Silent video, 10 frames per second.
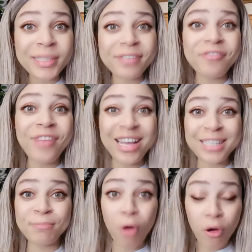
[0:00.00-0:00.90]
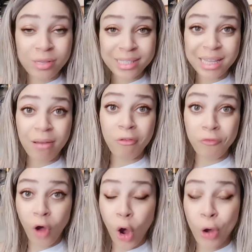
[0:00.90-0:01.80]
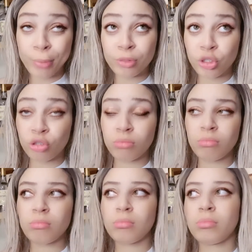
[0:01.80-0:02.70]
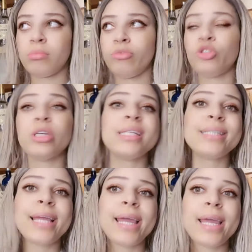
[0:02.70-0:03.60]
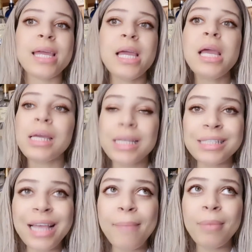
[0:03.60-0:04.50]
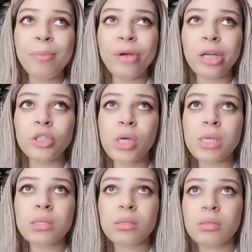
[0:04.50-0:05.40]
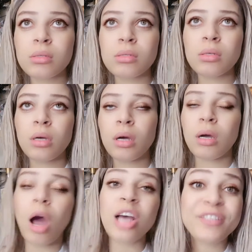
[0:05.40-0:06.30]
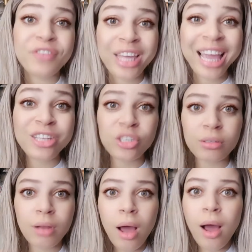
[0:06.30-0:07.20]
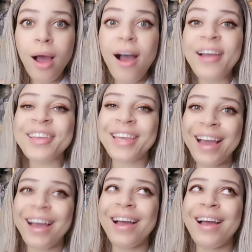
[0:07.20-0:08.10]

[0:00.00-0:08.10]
the first bones that are formed during the intermembranous ossification. Yeah.